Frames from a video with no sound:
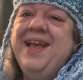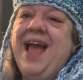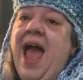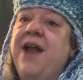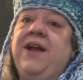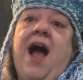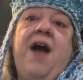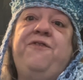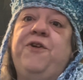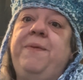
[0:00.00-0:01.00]
And
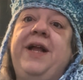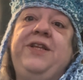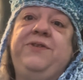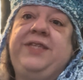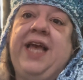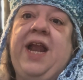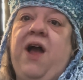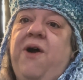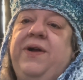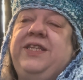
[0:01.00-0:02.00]
God forbid you said,
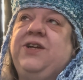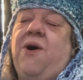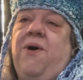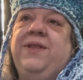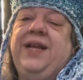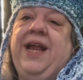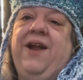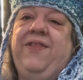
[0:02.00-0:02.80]
oh, it's cold in here.